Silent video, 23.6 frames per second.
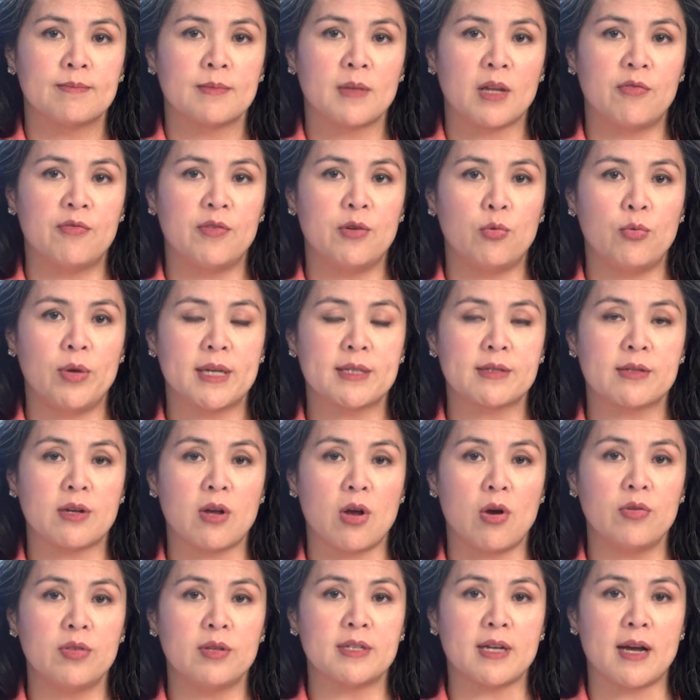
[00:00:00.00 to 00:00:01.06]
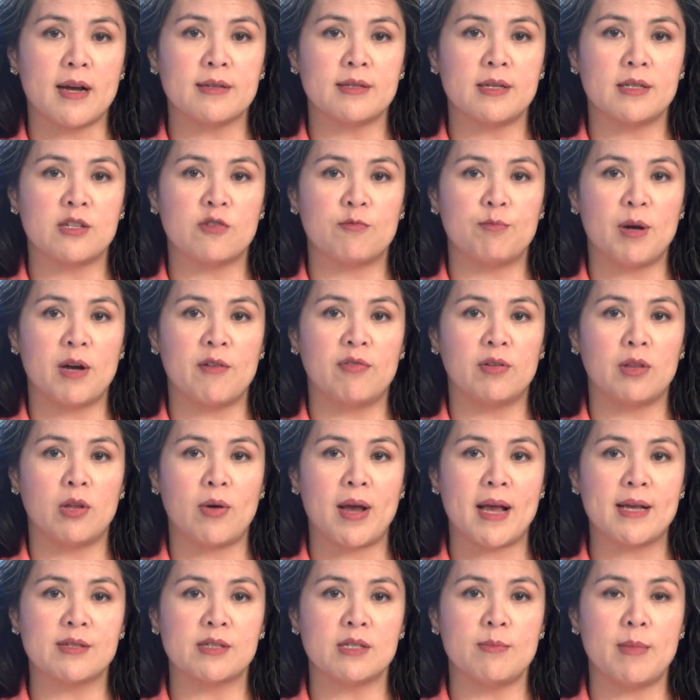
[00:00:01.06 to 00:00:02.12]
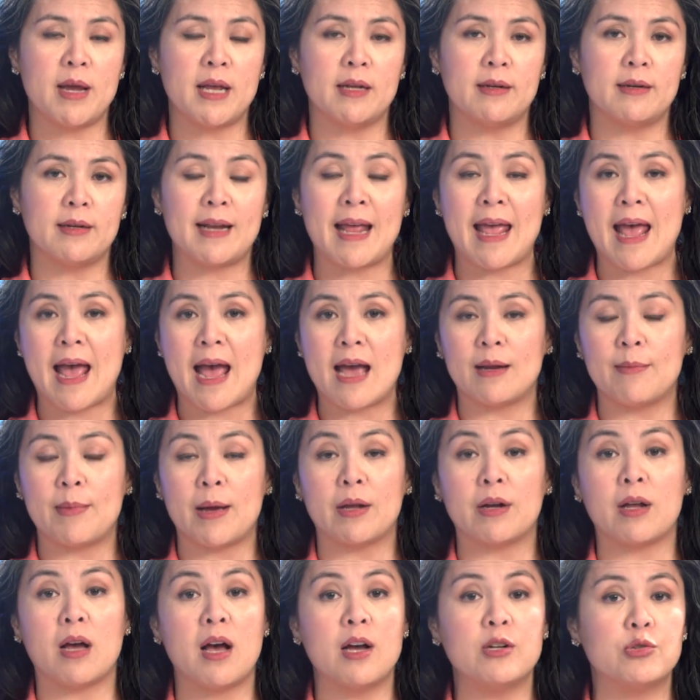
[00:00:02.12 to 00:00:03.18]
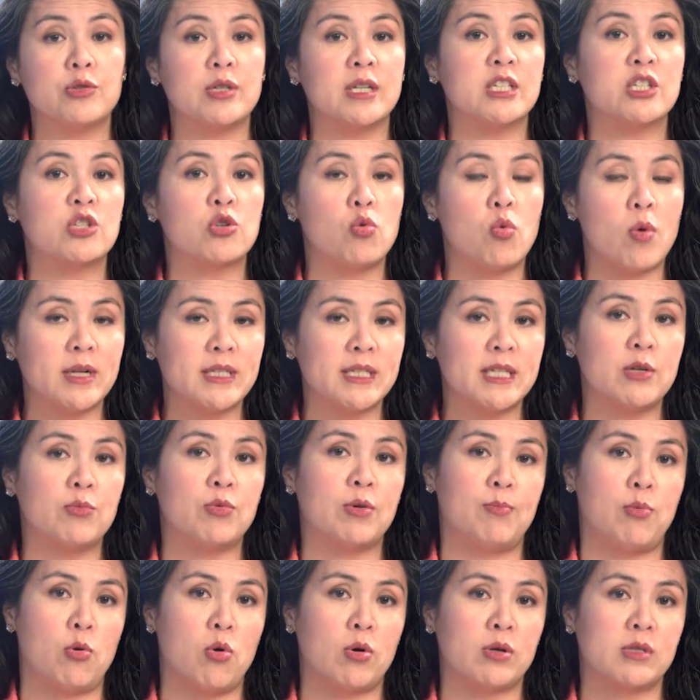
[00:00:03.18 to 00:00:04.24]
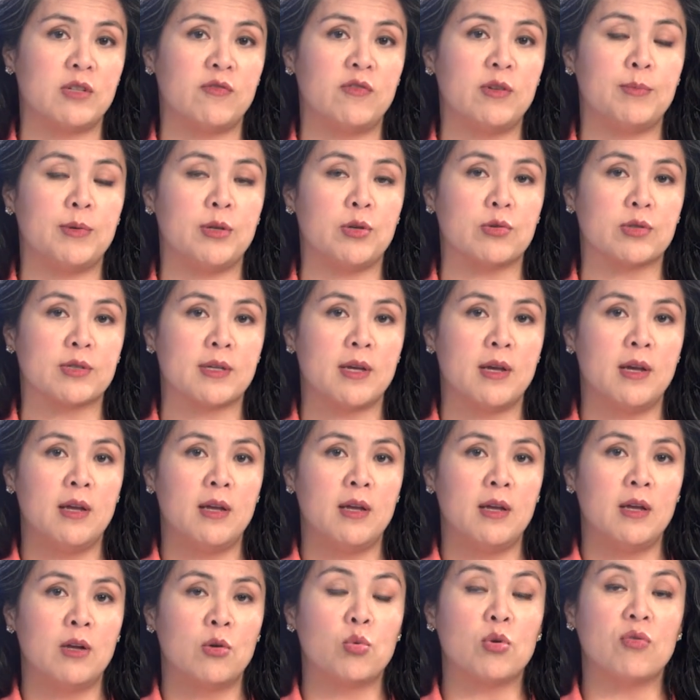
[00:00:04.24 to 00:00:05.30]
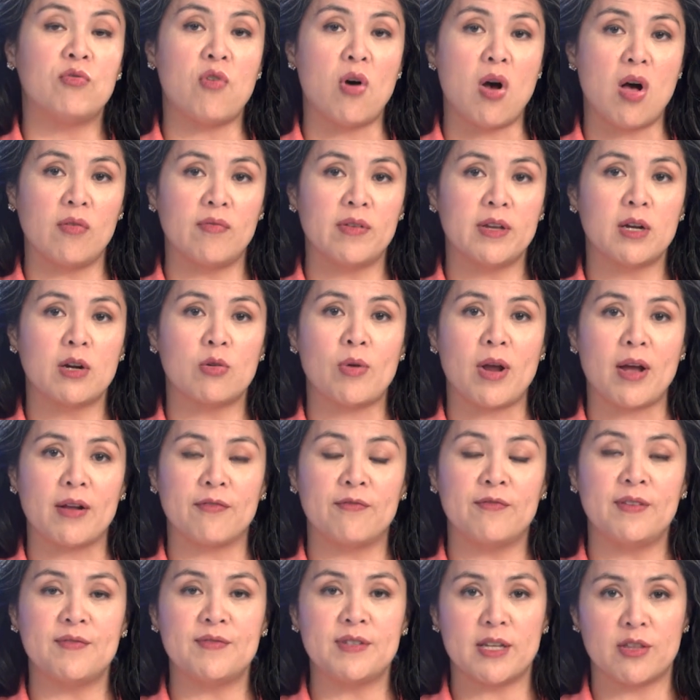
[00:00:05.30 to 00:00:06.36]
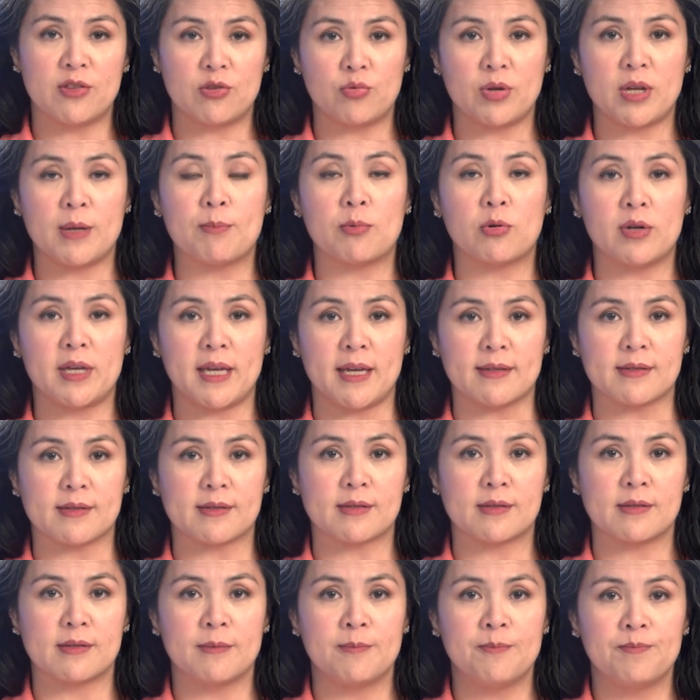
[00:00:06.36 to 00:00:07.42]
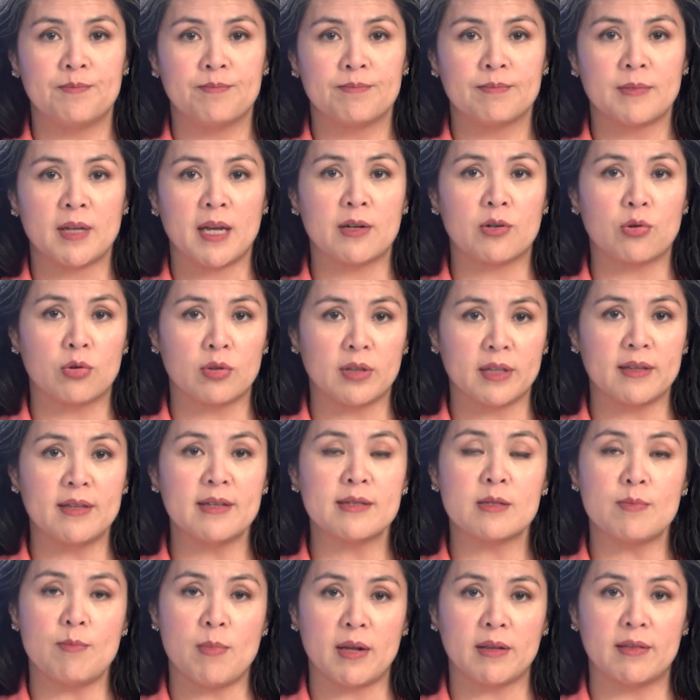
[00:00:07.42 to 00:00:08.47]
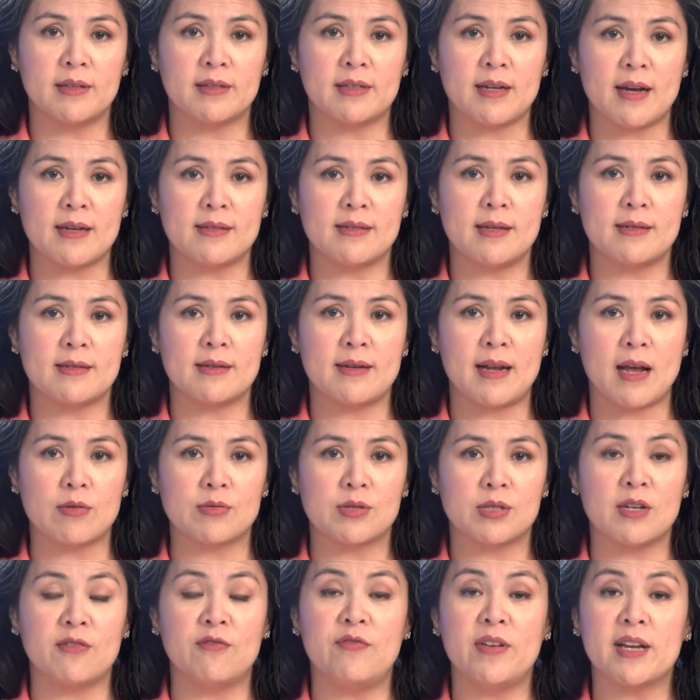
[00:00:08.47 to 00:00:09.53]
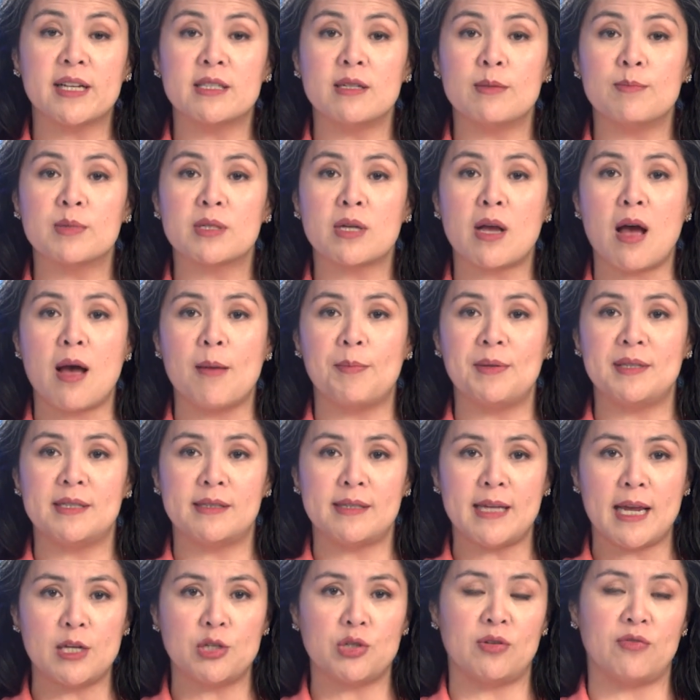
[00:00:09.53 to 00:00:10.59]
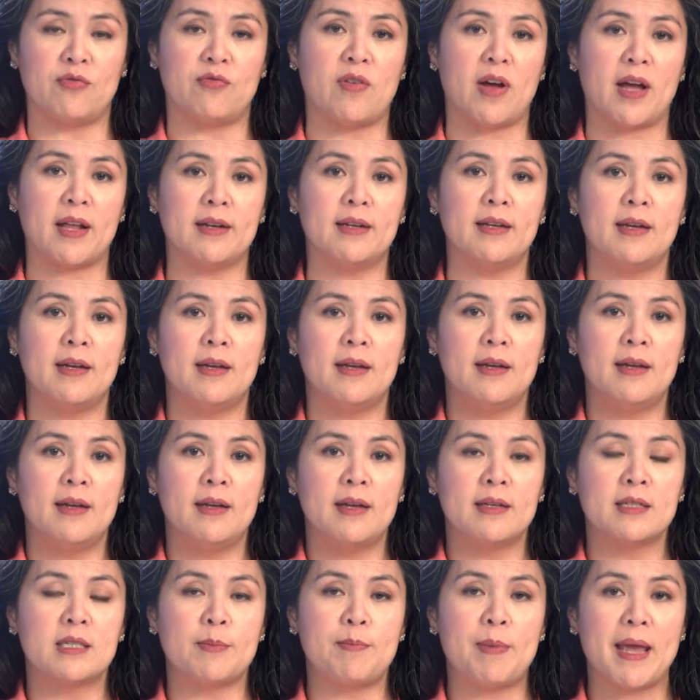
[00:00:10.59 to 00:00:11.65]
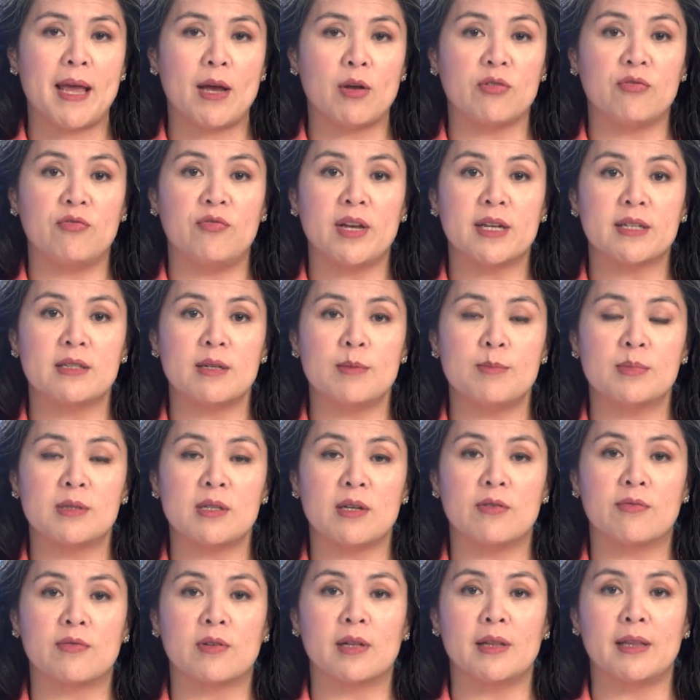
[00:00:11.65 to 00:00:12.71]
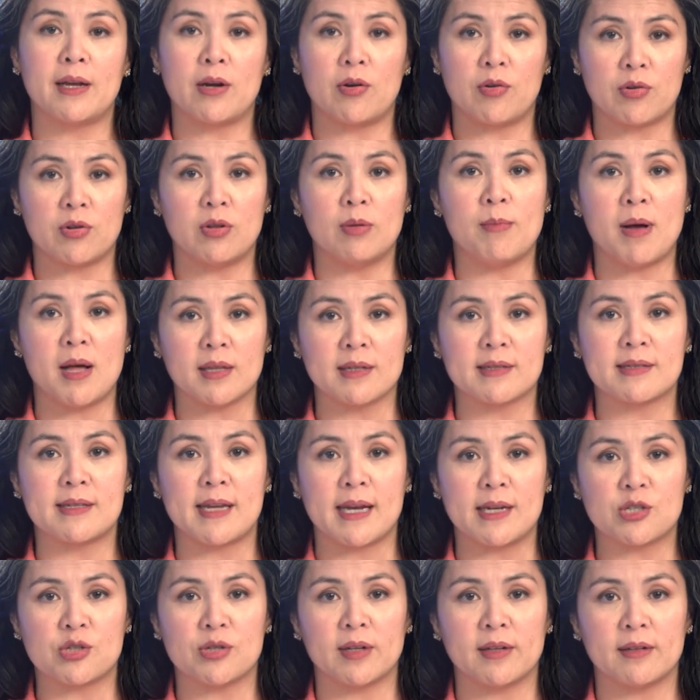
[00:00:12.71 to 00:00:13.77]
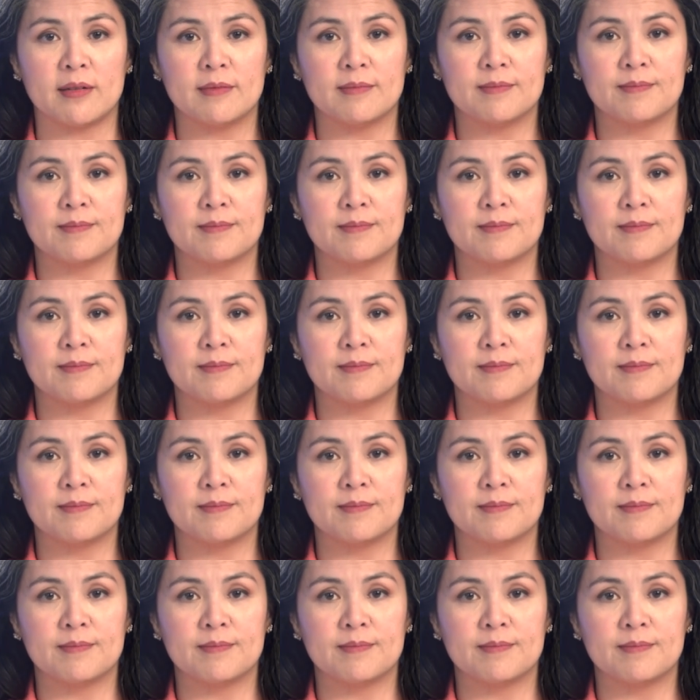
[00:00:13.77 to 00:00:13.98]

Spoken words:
A few weeks ago, the Diocese of Buffalo estimated it had about 120 reports of abuse revolving around 53 priests. And early this month, the diocese announced a victims' compensation fund to pay out victims of clerical molestation.